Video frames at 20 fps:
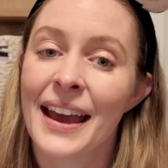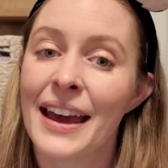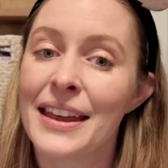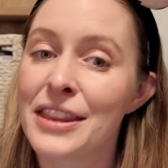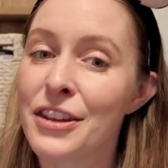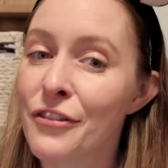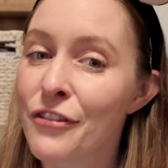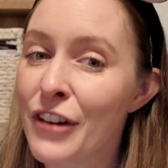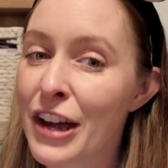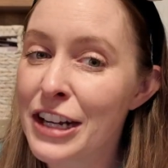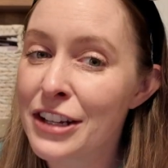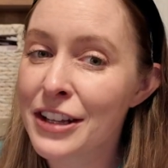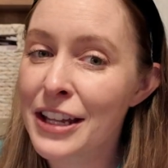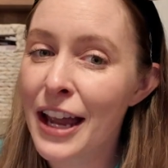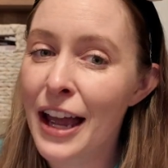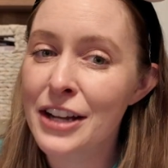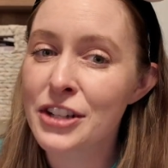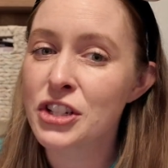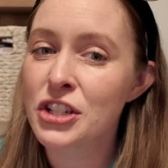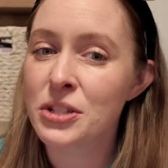And then finally,
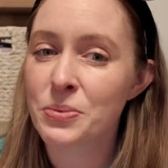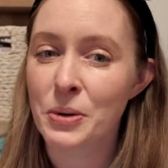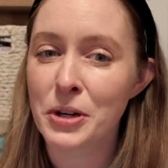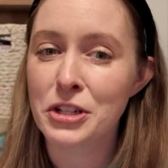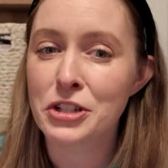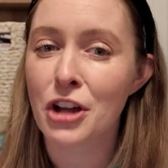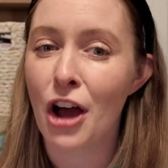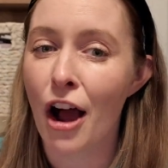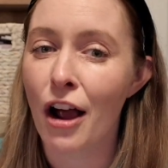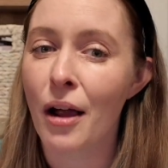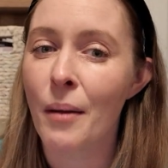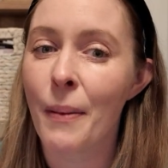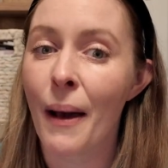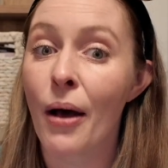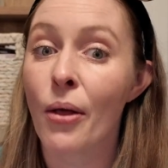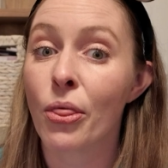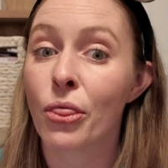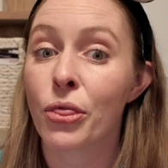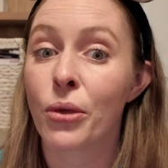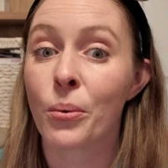I just want to talk
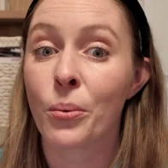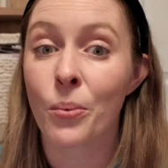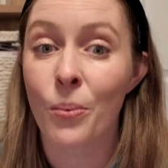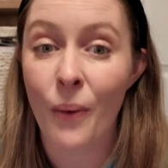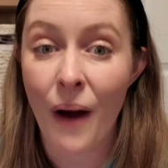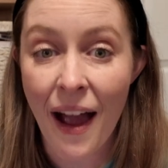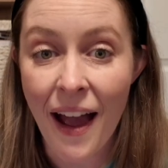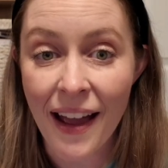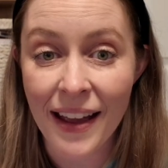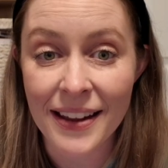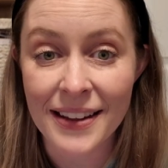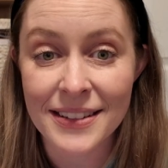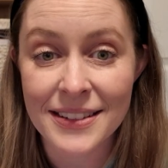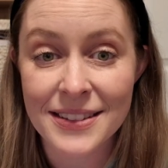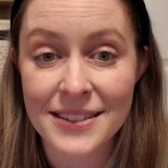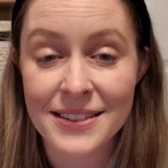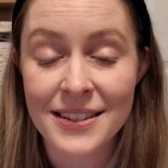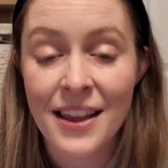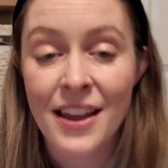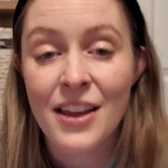about the
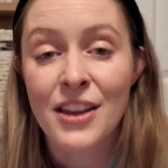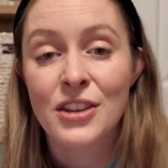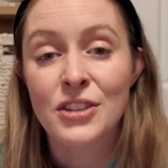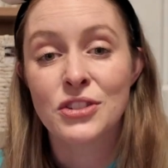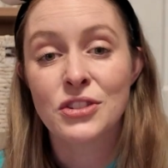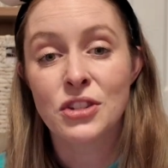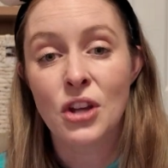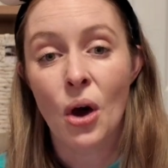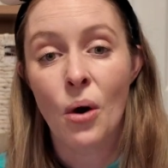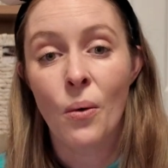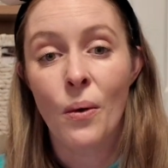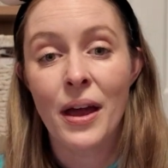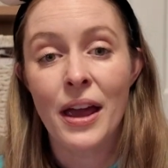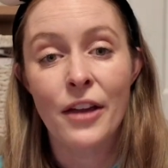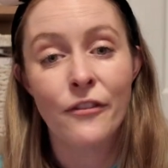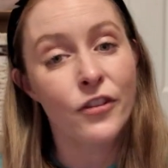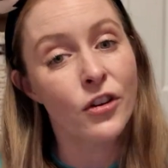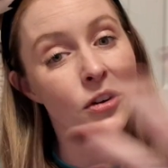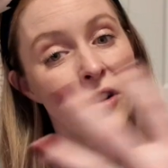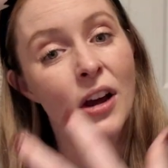rides. So
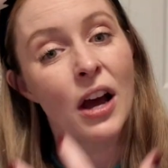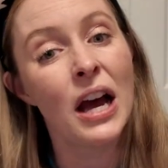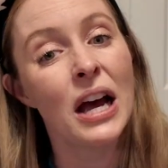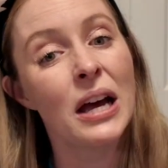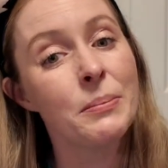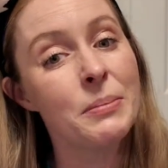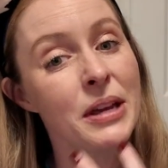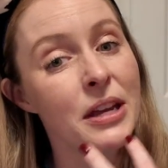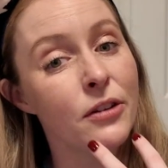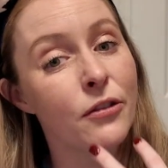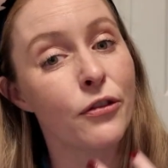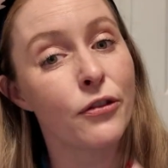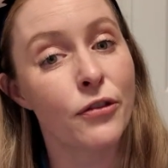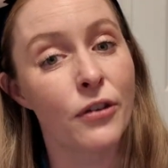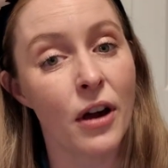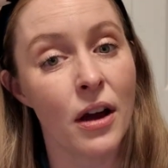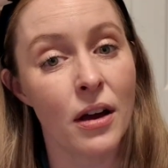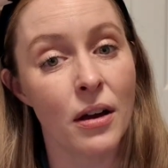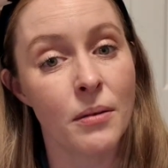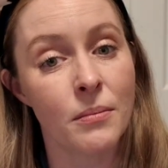if you're coming
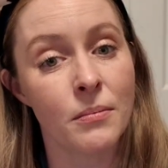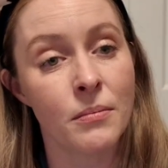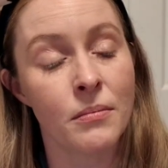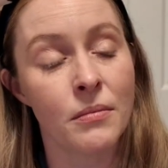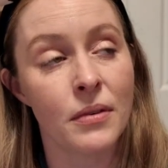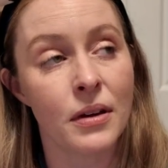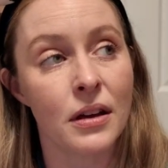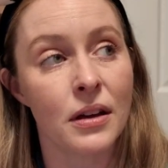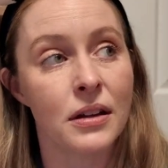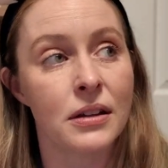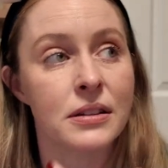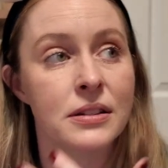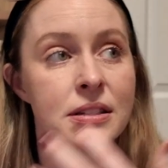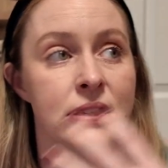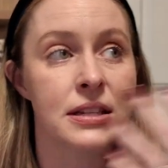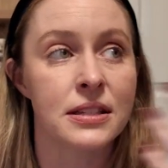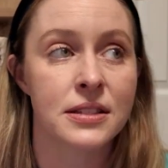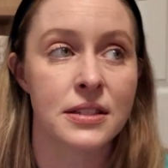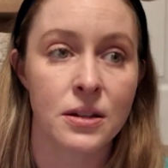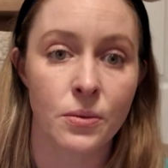from
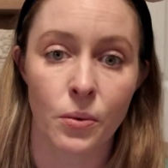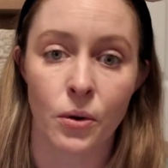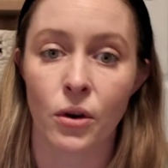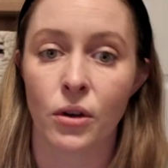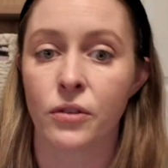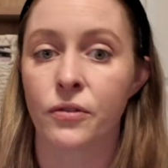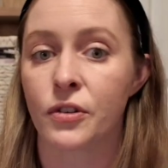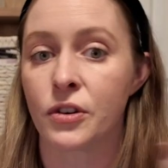Disney World